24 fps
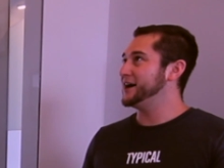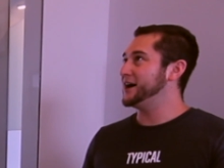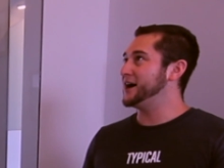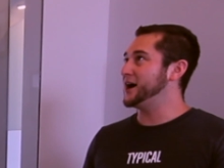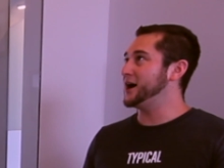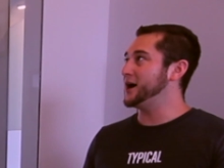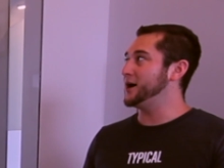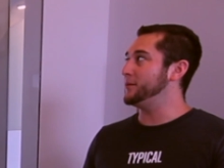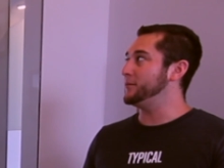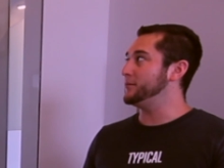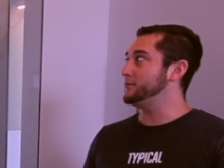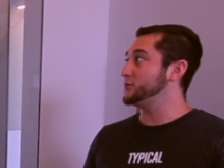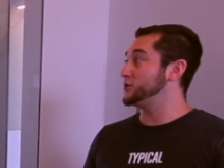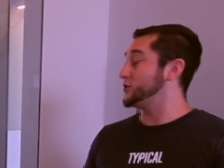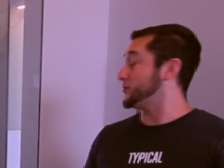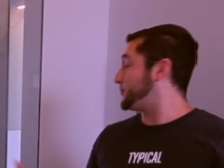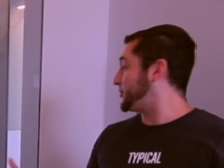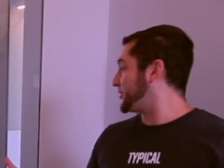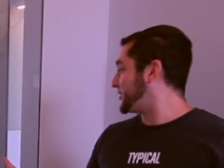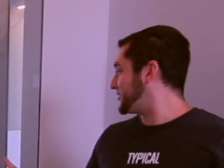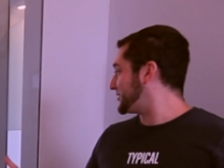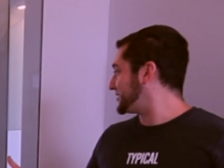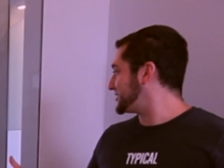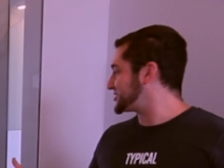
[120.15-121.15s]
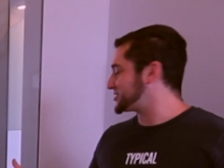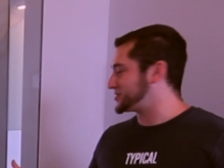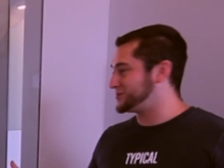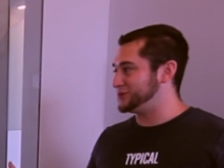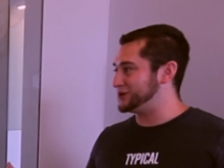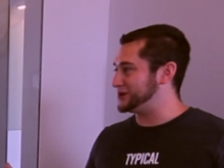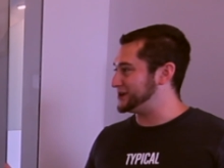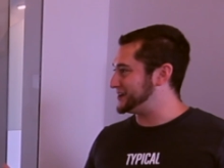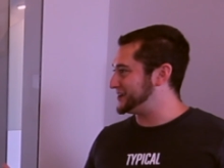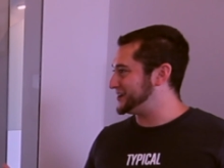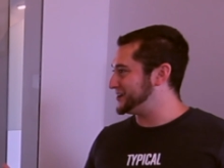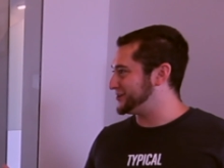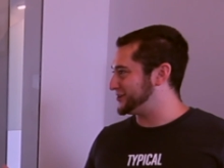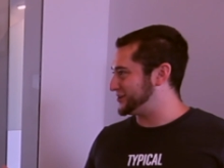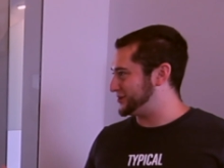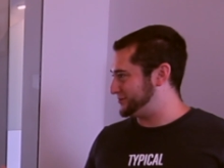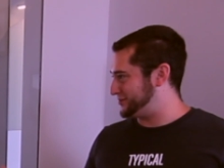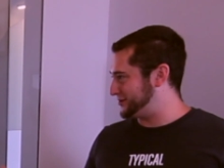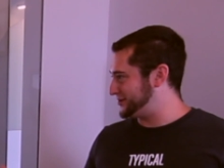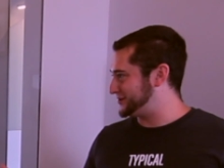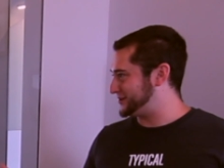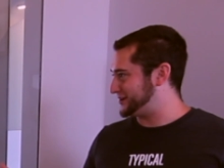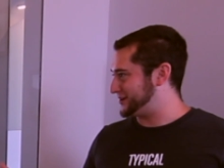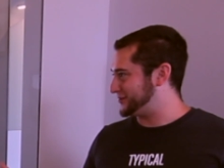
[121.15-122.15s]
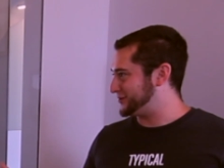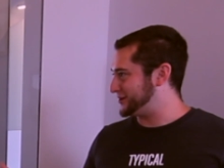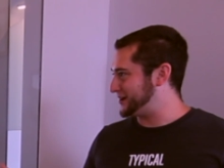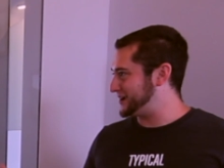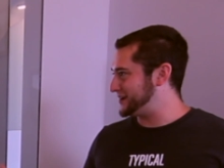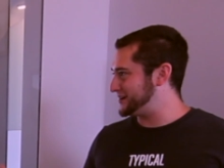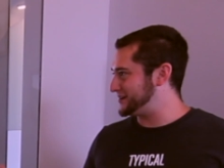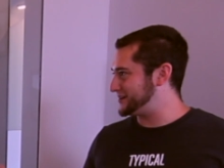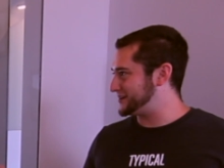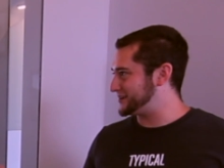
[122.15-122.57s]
Um, you're part of this community here in the building, right?